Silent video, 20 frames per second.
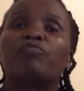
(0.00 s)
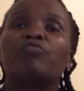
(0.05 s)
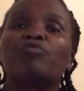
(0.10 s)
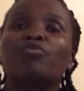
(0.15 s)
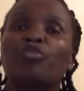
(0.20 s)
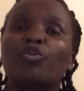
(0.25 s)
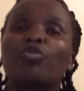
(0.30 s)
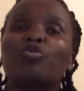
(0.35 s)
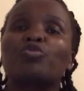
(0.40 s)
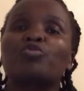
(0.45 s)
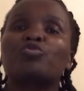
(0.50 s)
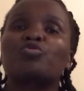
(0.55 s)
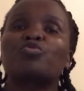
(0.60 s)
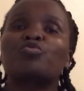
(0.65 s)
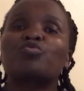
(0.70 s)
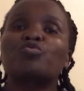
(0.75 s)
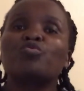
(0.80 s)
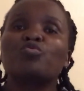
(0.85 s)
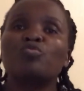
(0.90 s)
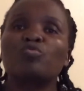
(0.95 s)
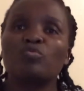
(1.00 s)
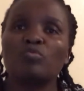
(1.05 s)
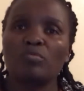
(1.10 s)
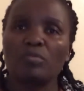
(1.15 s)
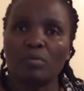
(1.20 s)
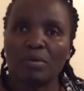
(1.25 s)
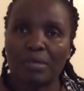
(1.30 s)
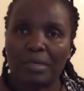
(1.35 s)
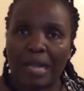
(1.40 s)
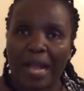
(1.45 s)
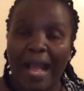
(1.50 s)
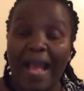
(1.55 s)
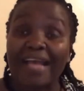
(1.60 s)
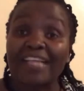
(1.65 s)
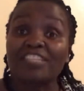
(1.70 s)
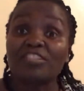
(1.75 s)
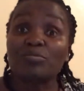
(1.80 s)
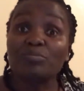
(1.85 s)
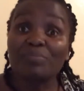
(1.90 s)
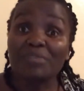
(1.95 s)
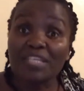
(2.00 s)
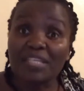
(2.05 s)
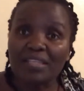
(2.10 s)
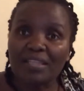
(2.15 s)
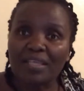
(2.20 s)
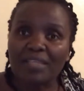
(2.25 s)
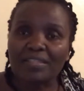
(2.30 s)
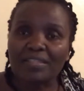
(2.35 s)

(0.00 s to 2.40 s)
those who hurt me that